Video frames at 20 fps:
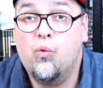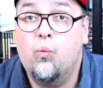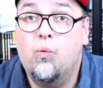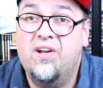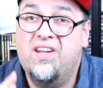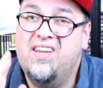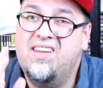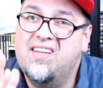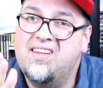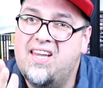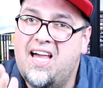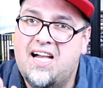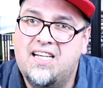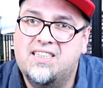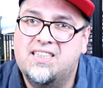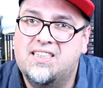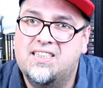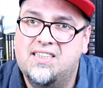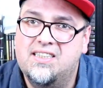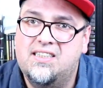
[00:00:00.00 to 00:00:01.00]
One of the
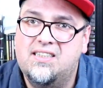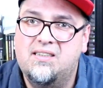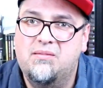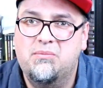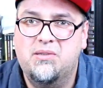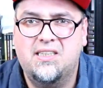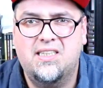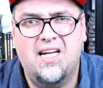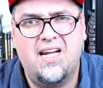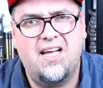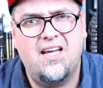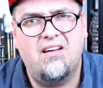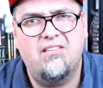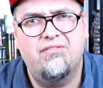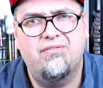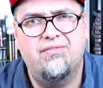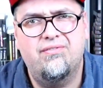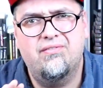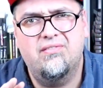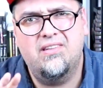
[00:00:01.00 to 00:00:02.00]
last systems that I
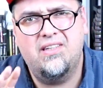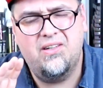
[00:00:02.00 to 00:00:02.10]
have,